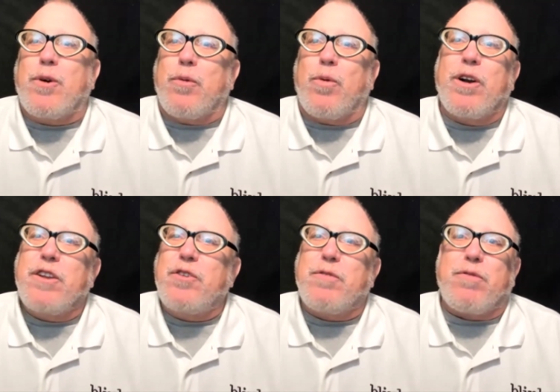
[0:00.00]
And where
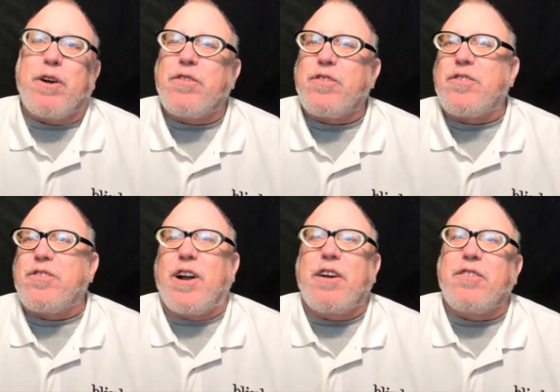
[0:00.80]
did you first
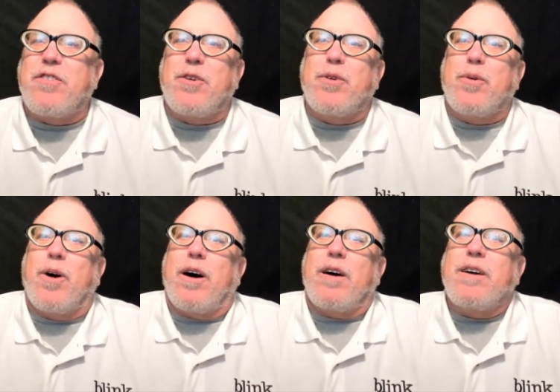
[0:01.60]
start
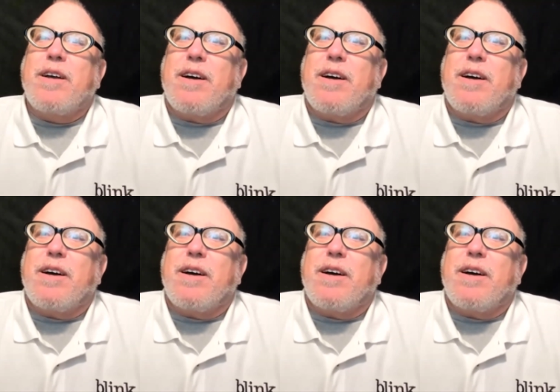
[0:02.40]
to